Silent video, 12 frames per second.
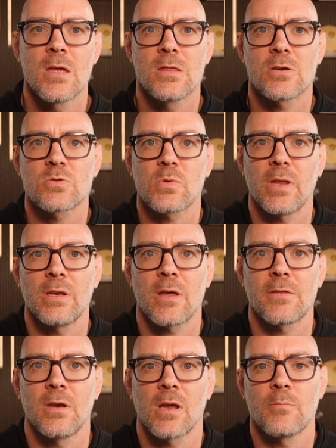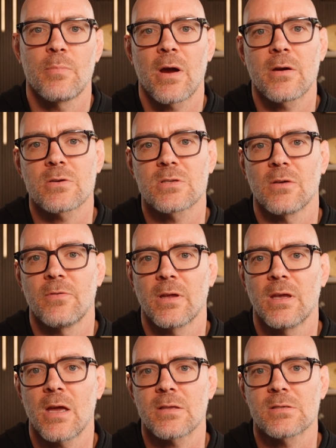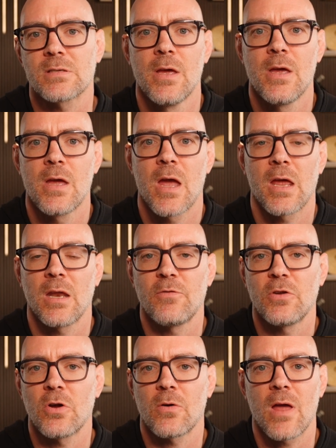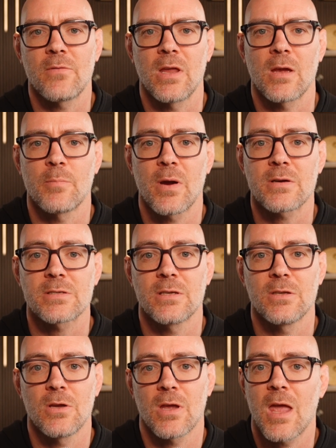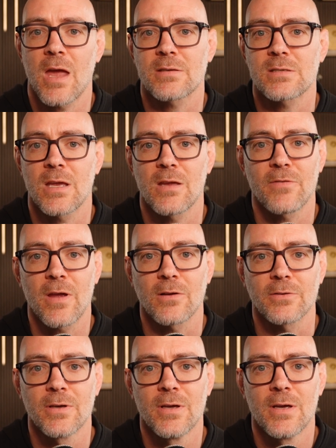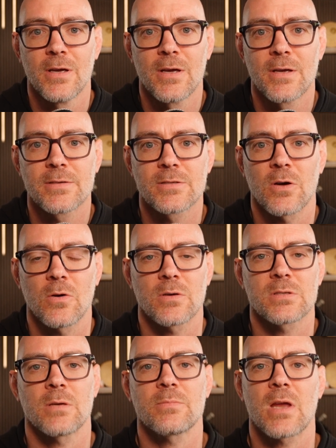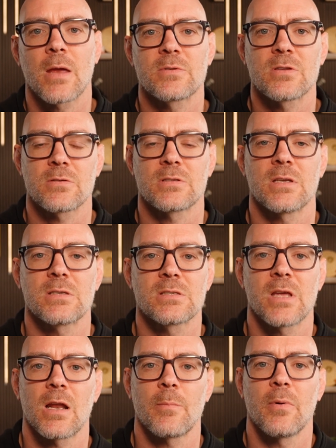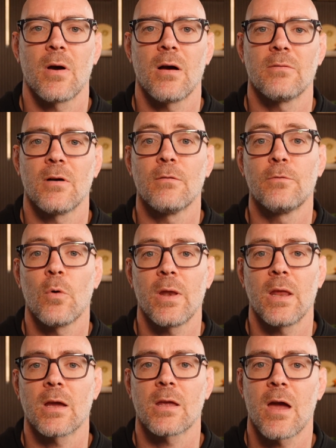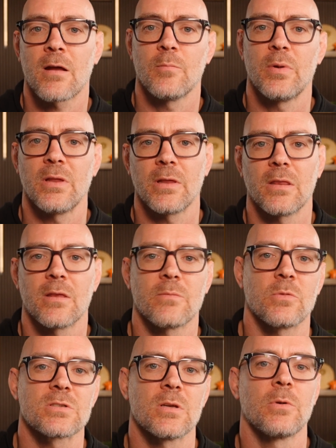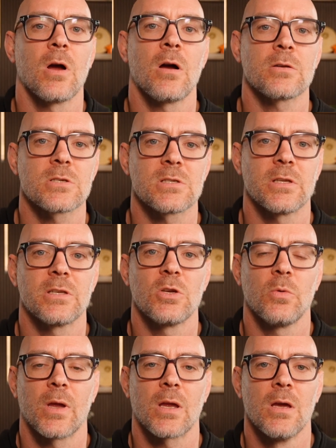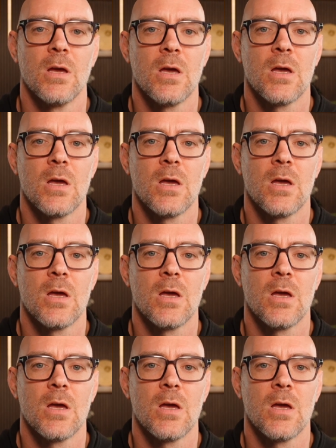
there's really nothing to compare yourself against. And if you don't have any comparison, you can't say you failed. So sometimes there's this setup of avoiding accountability that we're subconsciously doing